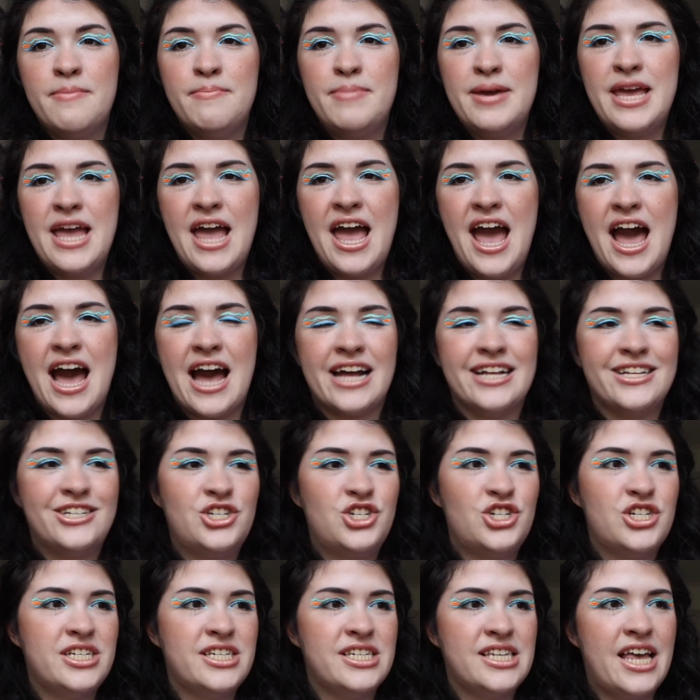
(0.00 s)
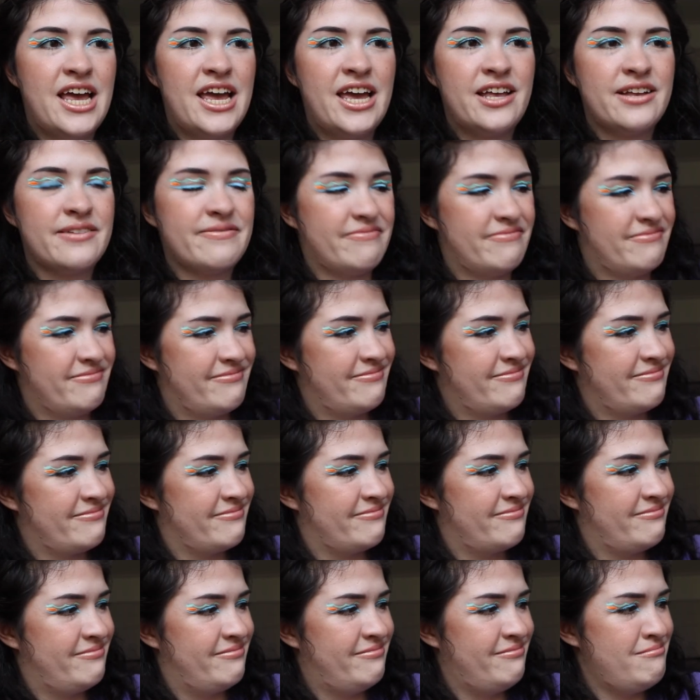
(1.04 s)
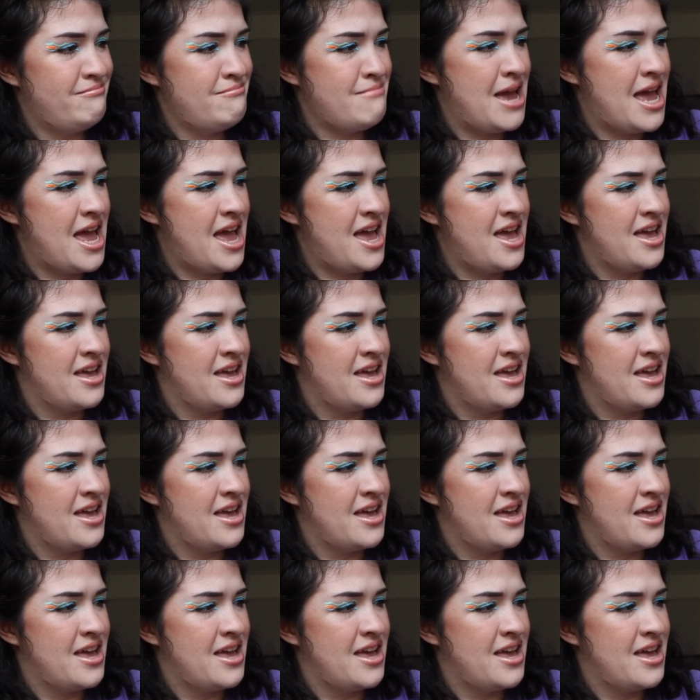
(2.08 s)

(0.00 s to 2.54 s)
But yeah, it's just like meh.